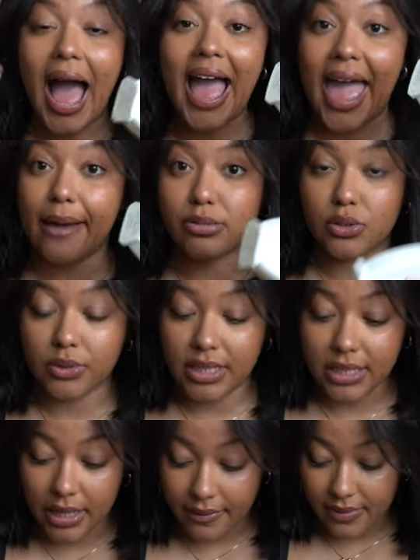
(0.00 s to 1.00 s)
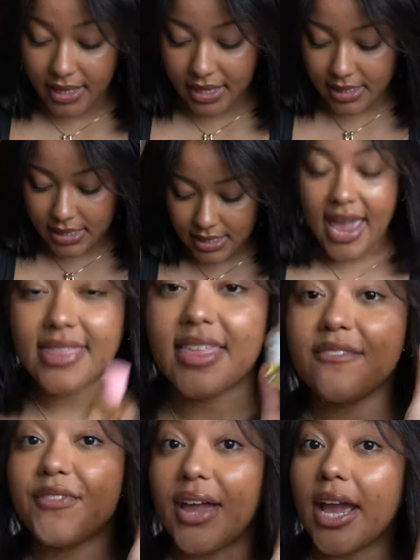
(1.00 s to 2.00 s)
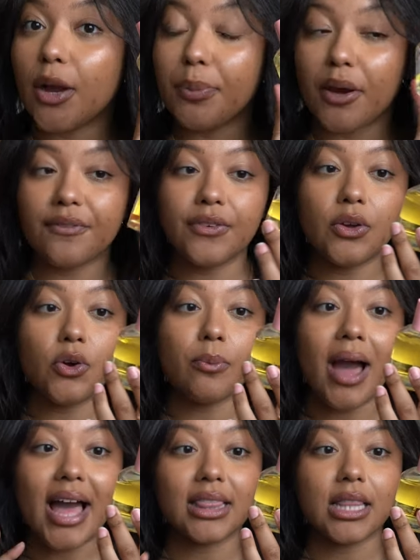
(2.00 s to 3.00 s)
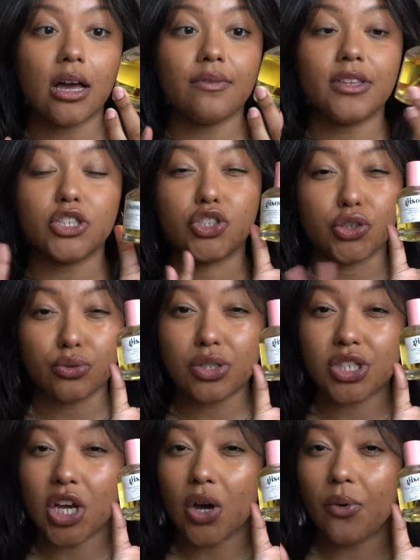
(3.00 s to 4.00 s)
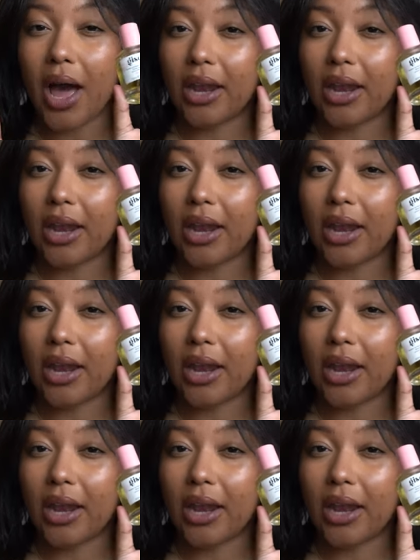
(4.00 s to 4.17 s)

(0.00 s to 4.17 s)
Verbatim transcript: I absolutely love these. And then for hair perfume, I love the Gisou.